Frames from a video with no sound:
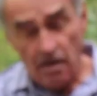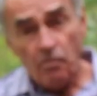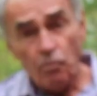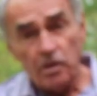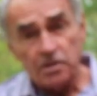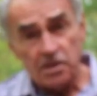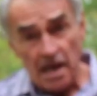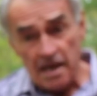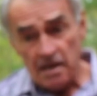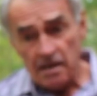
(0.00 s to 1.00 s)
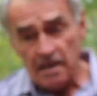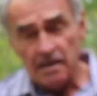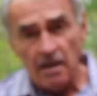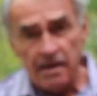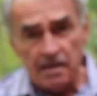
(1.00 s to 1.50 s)
will sink
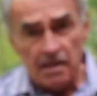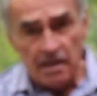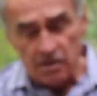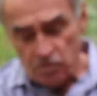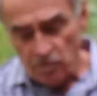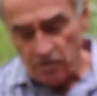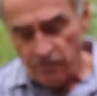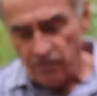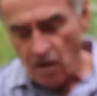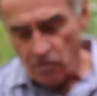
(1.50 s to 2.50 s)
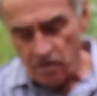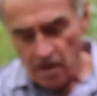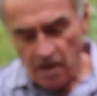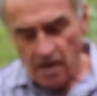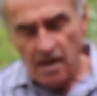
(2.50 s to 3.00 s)
and light things will float.
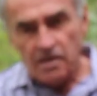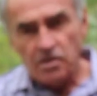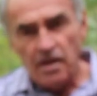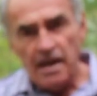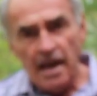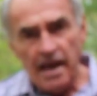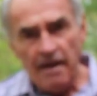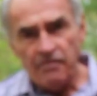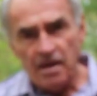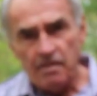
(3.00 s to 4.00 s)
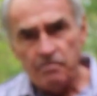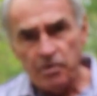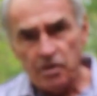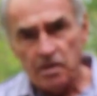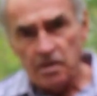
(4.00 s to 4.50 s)
So then I have them
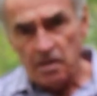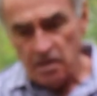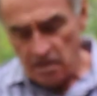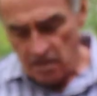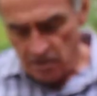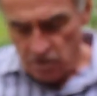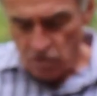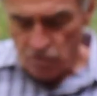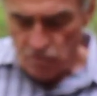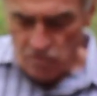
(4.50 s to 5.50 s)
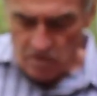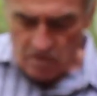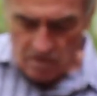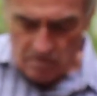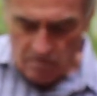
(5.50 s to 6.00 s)
put the two
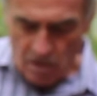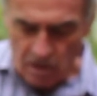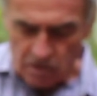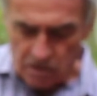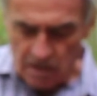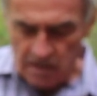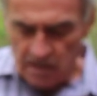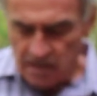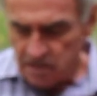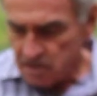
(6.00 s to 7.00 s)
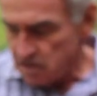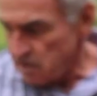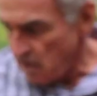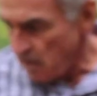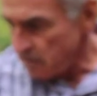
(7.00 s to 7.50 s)
balls in this
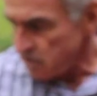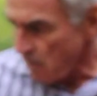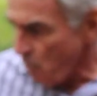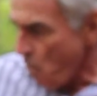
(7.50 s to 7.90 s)
tub of